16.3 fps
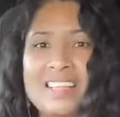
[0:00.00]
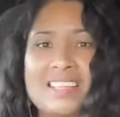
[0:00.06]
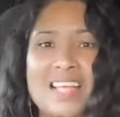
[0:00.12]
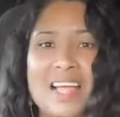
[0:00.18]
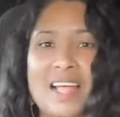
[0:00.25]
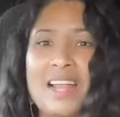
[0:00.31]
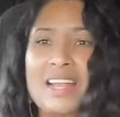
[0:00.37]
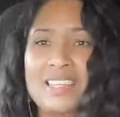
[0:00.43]

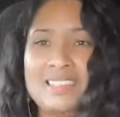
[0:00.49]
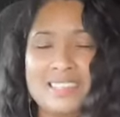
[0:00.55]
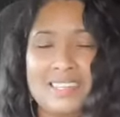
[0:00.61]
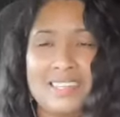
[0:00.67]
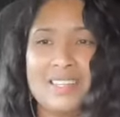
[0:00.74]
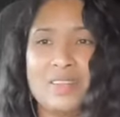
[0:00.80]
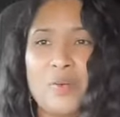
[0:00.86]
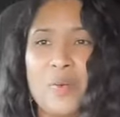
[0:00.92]

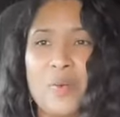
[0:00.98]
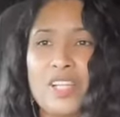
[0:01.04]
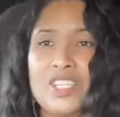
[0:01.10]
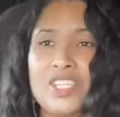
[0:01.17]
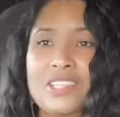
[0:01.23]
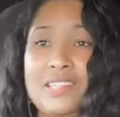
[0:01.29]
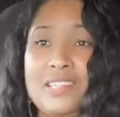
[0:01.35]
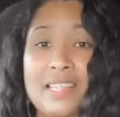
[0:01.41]
Listen, when
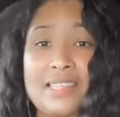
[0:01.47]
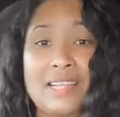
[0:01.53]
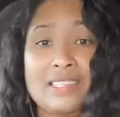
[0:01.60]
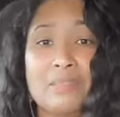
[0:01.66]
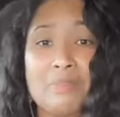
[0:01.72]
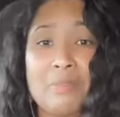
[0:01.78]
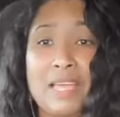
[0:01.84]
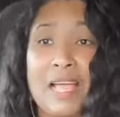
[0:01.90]
she said that
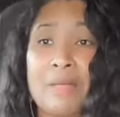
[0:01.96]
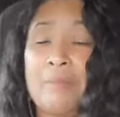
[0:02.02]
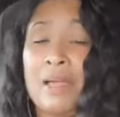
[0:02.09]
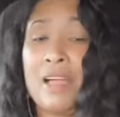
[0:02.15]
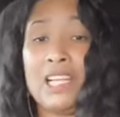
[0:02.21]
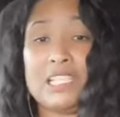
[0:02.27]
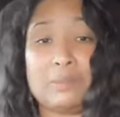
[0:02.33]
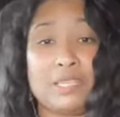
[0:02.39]
to me, and
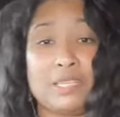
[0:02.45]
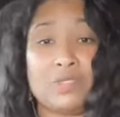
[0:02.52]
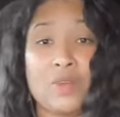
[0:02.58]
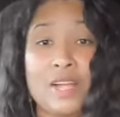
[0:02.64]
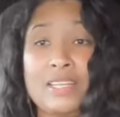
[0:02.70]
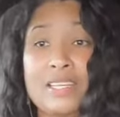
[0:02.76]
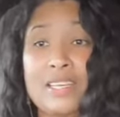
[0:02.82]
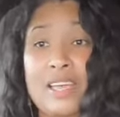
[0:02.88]
my husband is
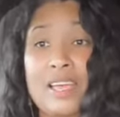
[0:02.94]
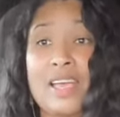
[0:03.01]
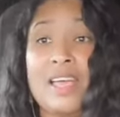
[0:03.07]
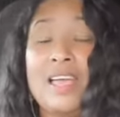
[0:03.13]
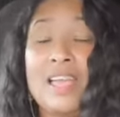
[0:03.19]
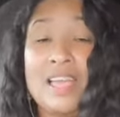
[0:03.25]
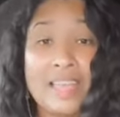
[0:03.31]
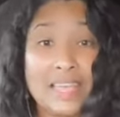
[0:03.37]
right here,
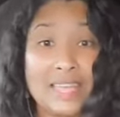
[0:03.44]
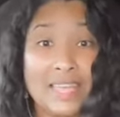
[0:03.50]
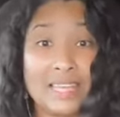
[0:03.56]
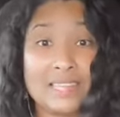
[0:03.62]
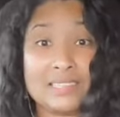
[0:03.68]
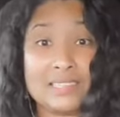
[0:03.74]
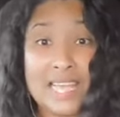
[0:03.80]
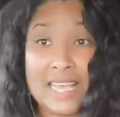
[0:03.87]
he
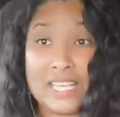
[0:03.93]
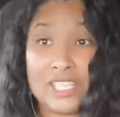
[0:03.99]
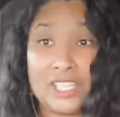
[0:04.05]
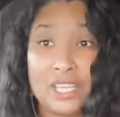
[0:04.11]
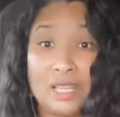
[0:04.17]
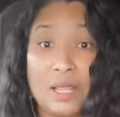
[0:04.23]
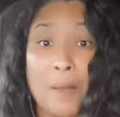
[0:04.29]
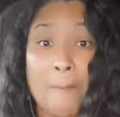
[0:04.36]
is
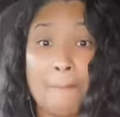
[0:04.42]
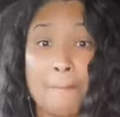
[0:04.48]
Haitian,